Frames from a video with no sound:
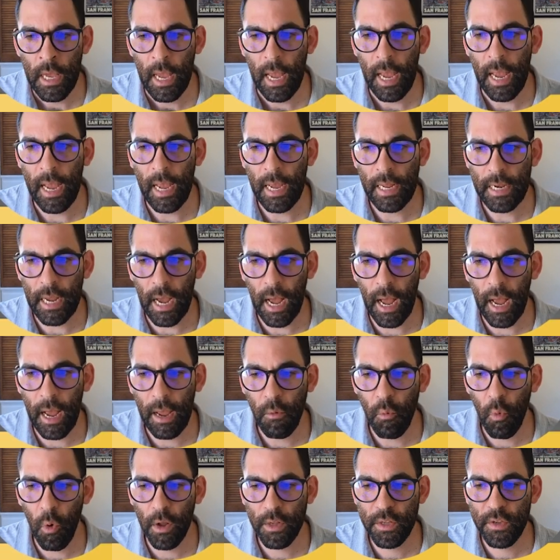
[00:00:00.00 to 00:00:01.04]
and I
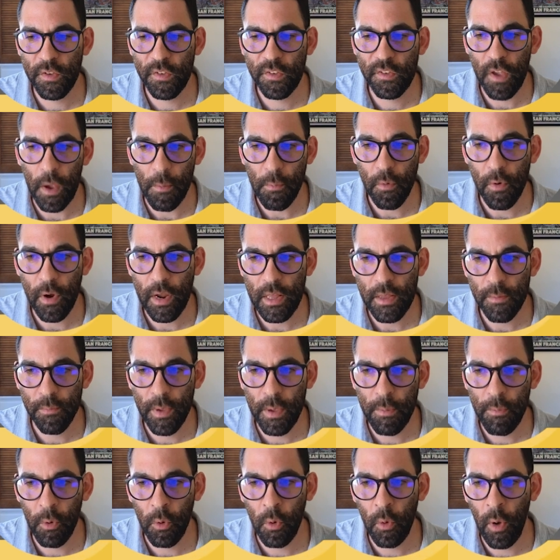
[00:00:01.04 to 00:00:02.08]
want to separate the
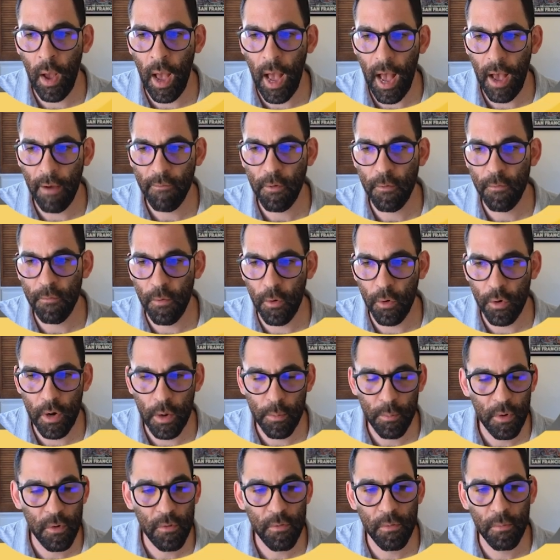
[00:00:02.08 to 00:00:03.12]
people who have a phone
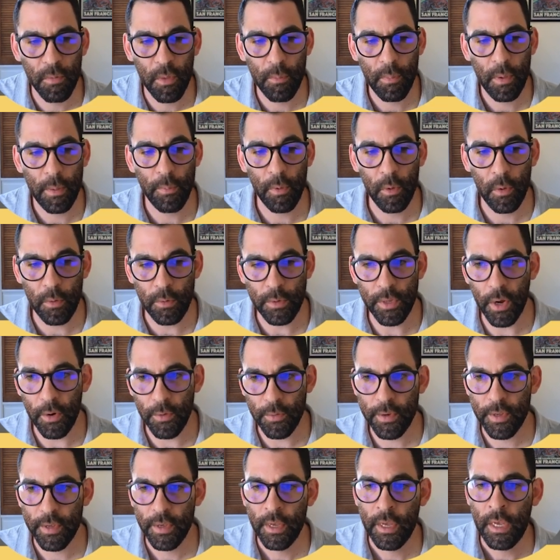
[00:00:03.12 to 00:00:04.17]
number from the people who
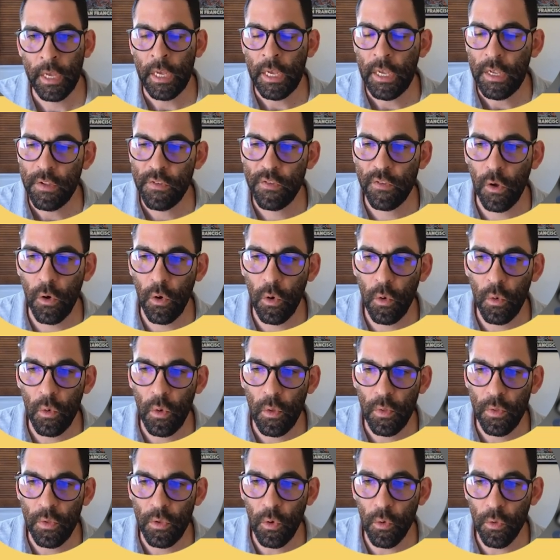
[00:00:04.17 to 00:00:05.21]
don't. So
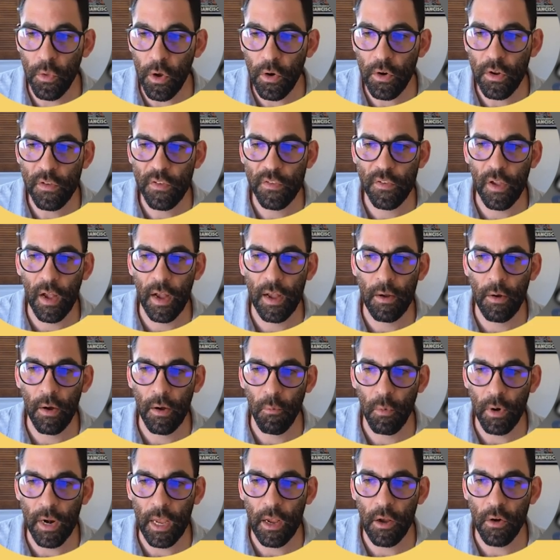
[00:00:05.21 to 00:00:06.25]
you'll notice uh,
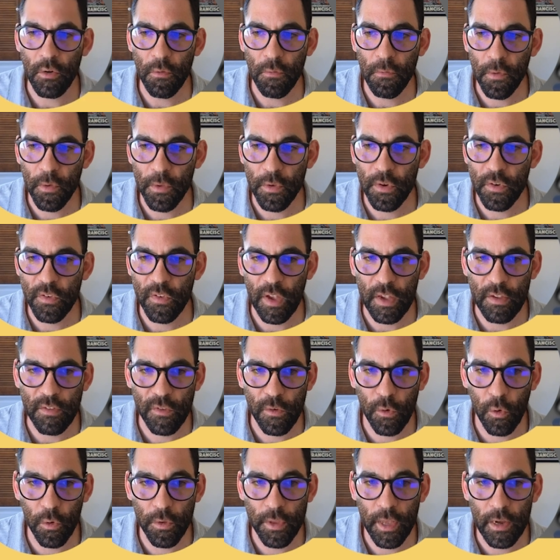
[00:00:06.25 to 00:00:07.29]
when I go to filters, I
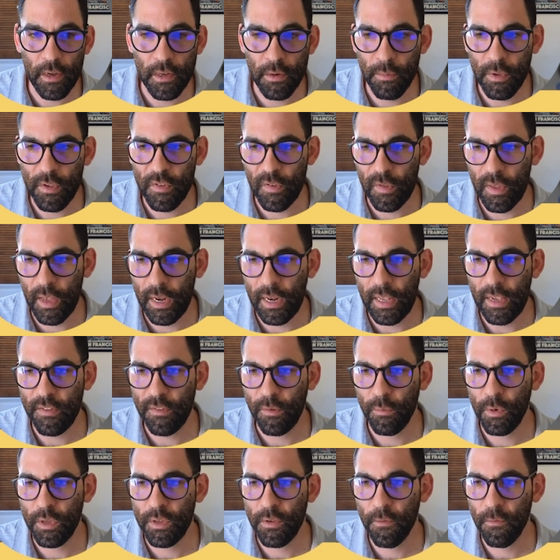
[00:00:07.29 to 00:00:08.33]
scroll down to miscellaneous
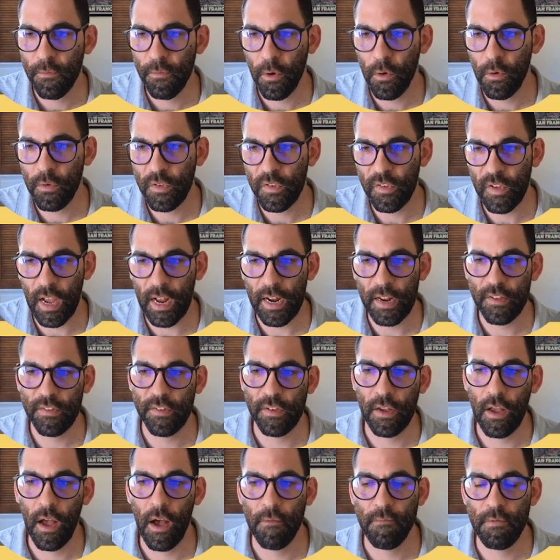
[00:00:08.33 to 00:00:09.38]
and went to phone status
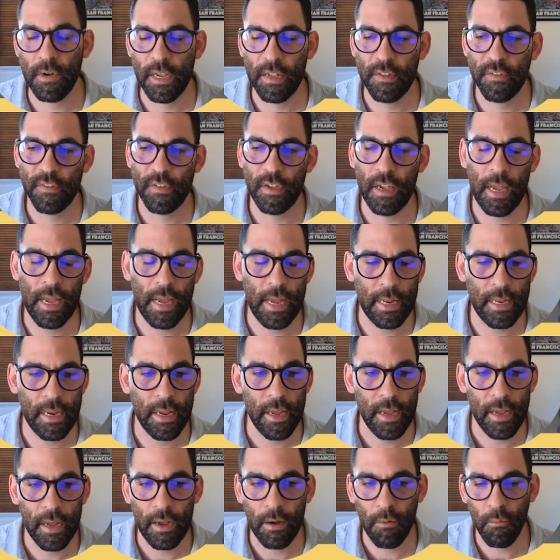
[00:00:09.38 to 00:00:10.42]
and confidence.
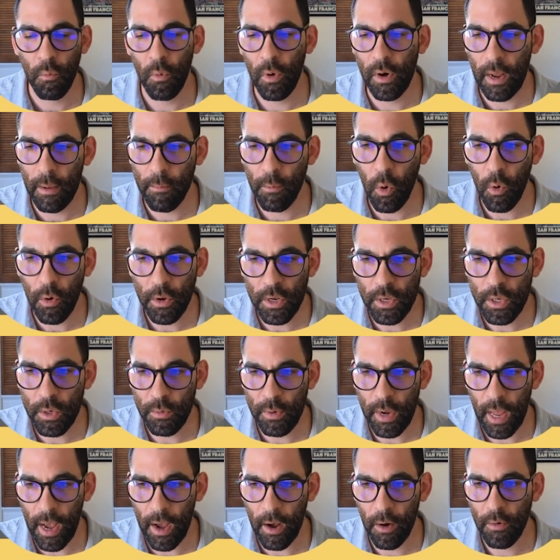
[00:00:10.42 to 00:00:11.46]
And what I'm going to do
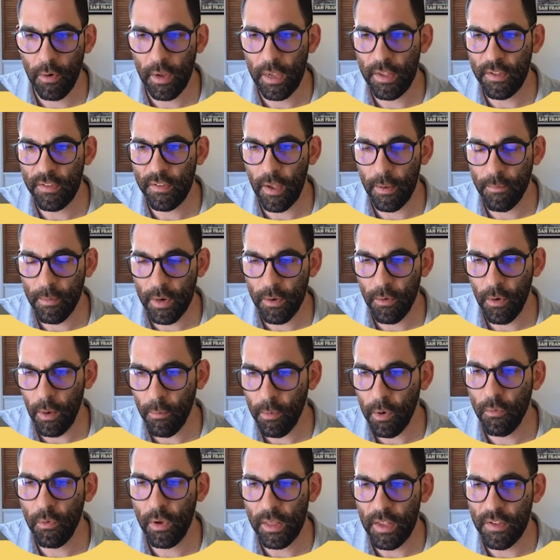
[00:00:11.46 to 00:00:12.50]
now is I'm going to, I'm
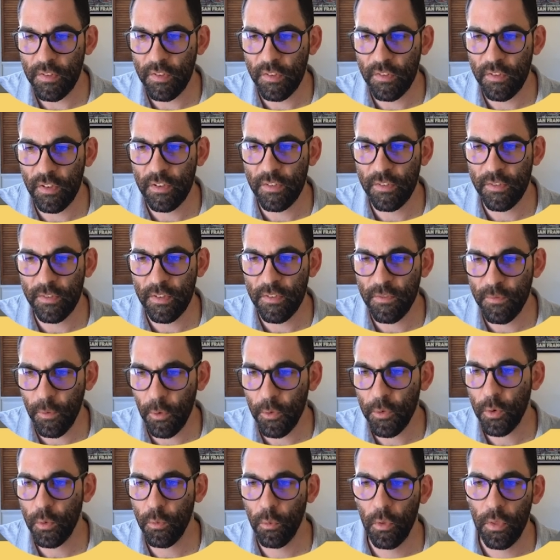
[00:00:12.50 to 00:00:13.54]
going to read this. It says this
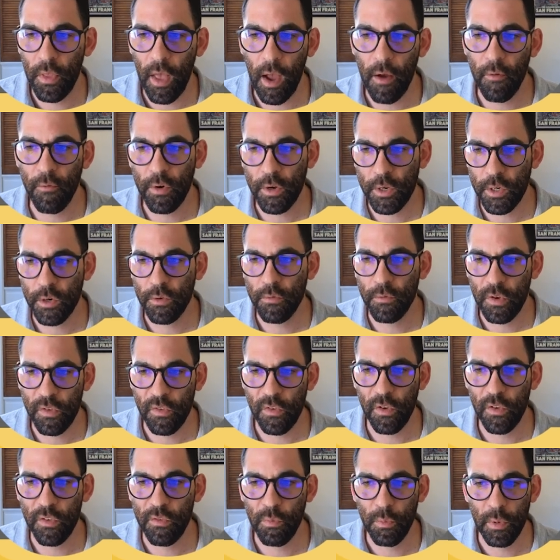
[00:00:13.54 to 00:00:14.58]
filter will not return
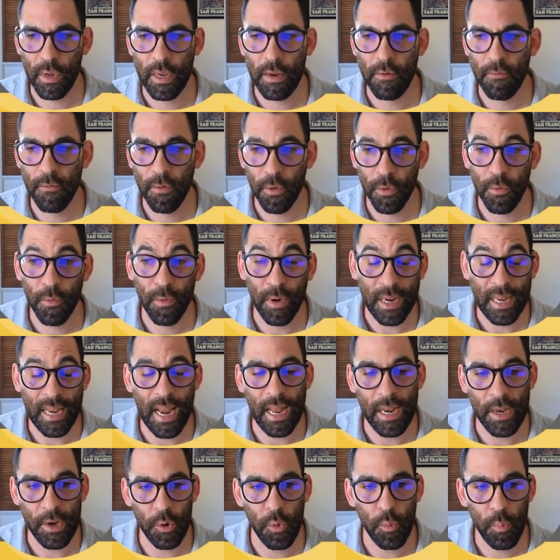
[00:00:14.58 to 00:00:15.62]
results when filtering
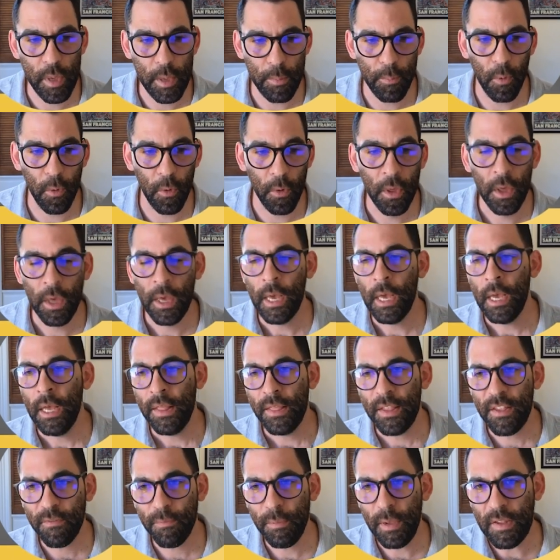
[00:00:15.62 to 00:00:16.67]
net new people.
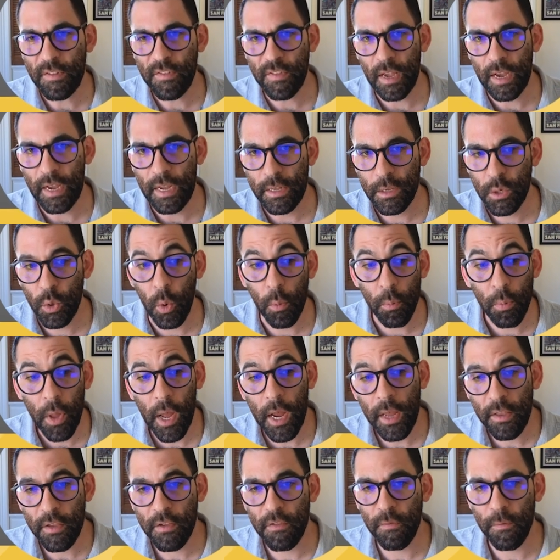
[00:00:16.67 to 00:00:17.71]
This means that to
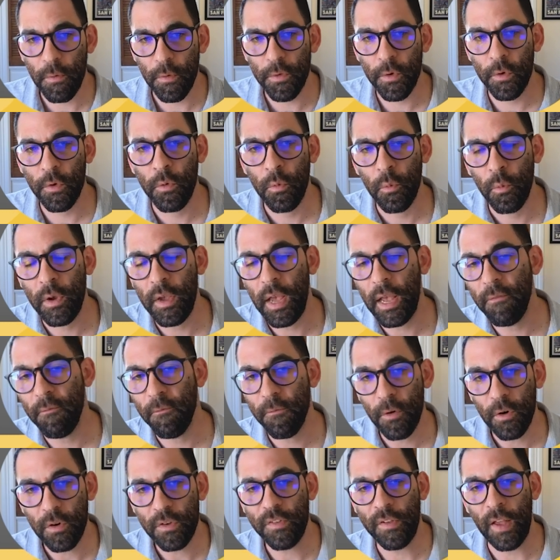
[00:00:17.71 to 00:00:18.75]
apply this filter, we
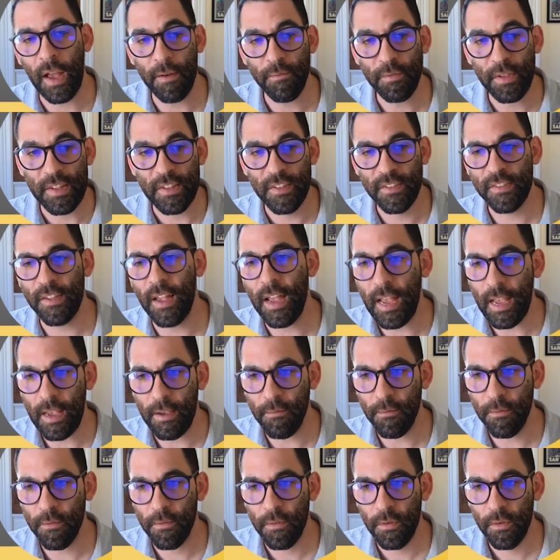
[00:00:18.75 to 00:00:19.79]
first have to
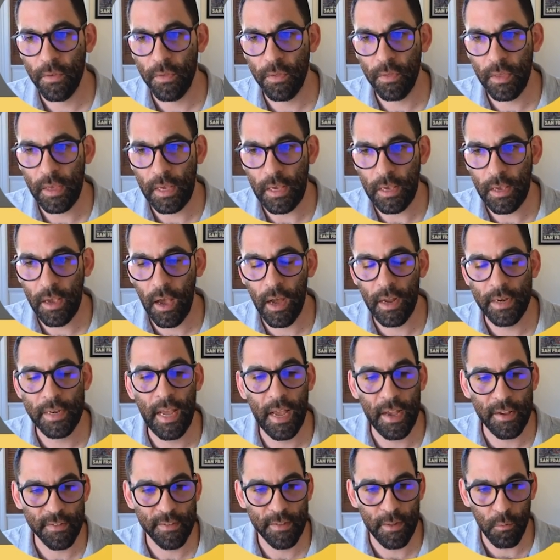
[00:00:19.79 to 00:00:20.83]
save the
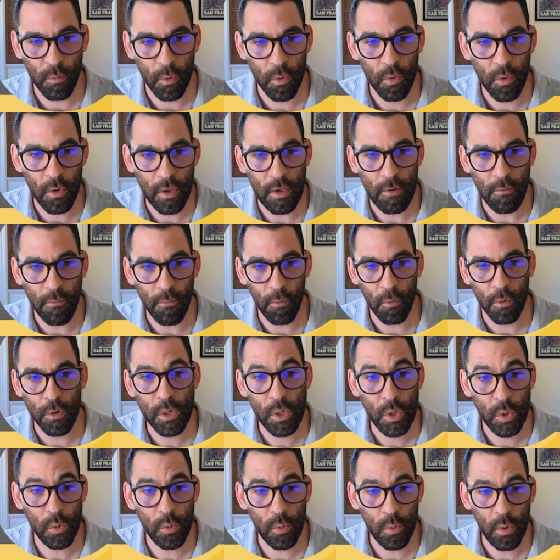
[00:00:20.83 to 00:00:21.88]
contacts that we're looking for
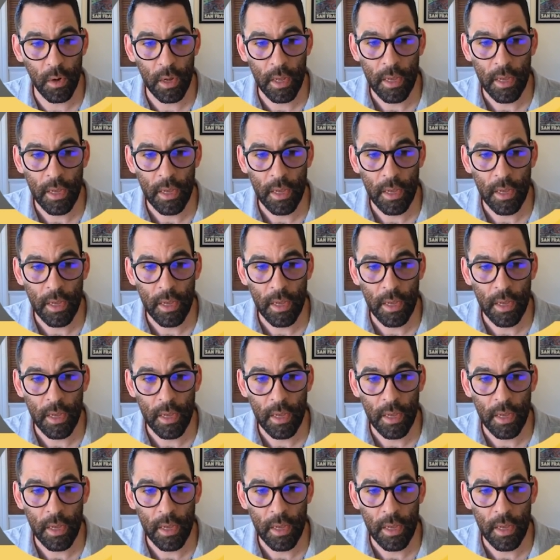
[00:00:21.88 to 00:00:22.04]
to,